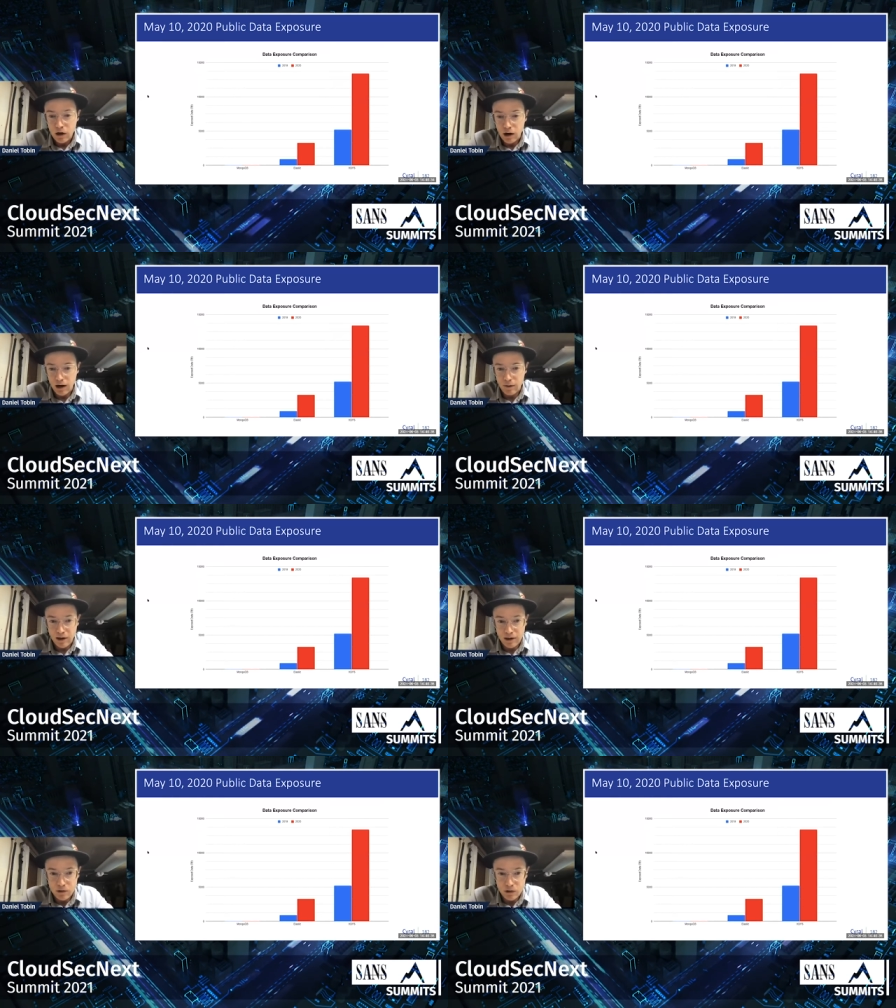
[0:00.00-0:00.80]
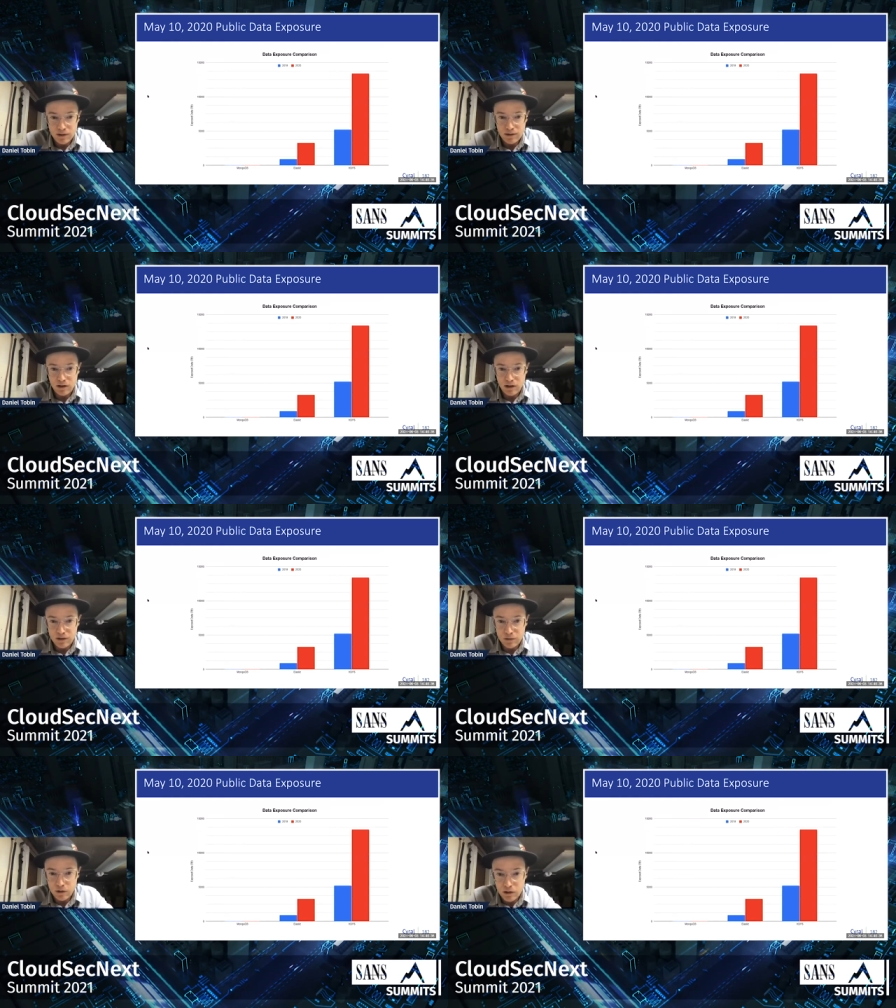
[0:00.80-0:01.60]
Um, as you can see,
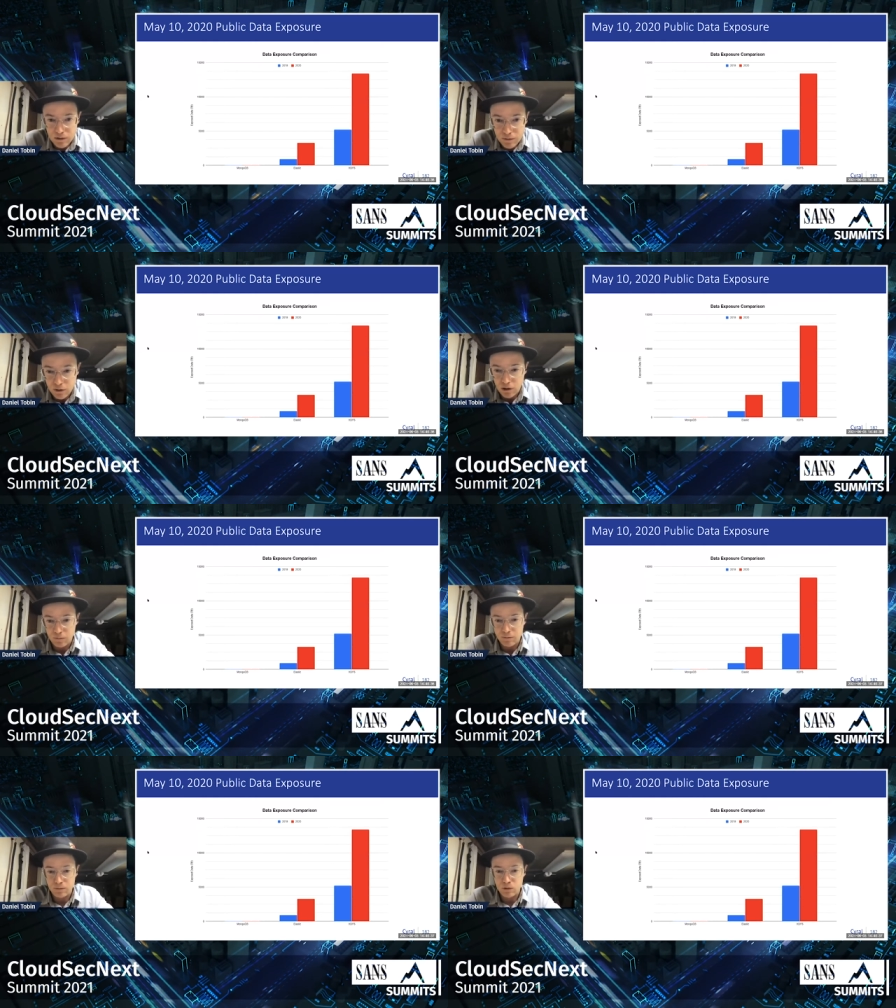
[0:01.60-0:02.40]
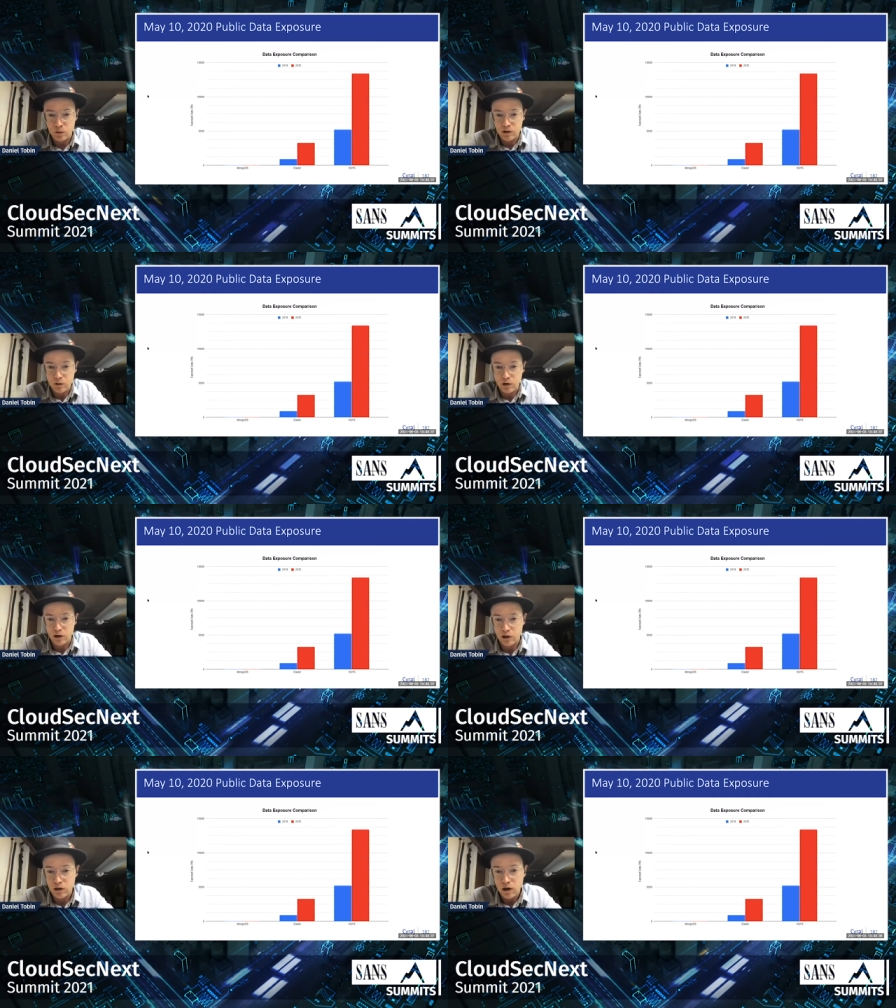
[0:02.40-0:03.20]
this was from, from
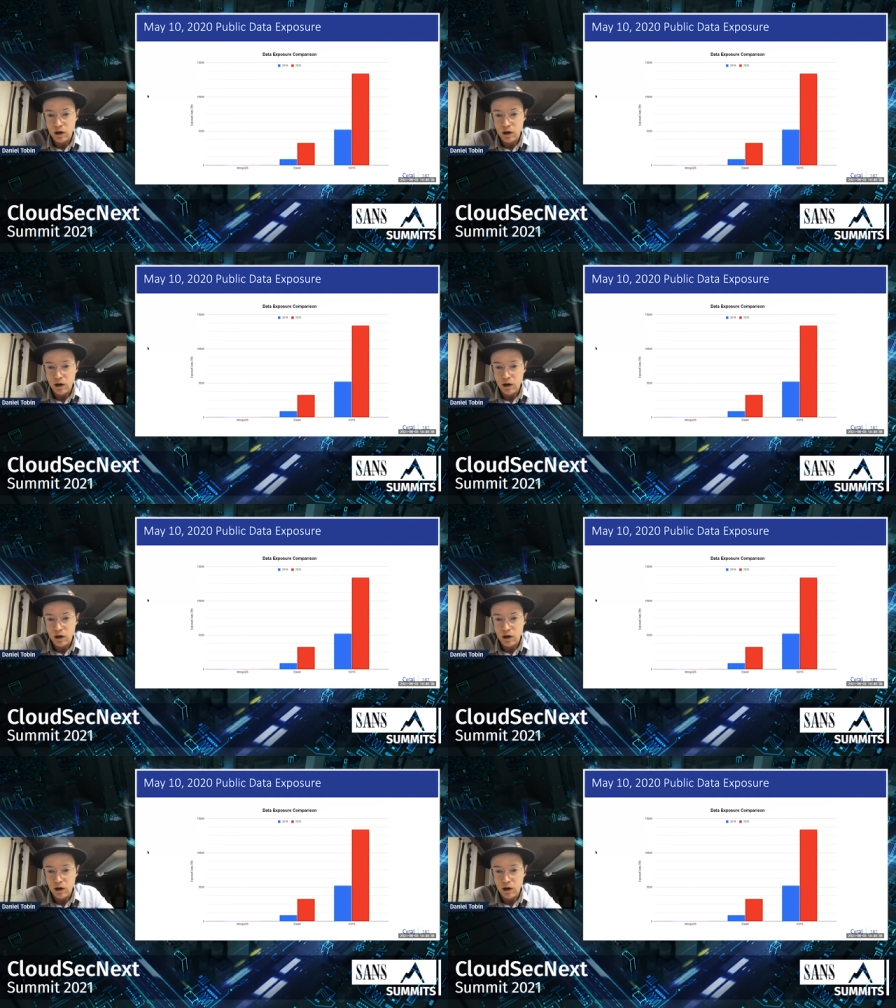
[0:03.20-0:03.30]
2020,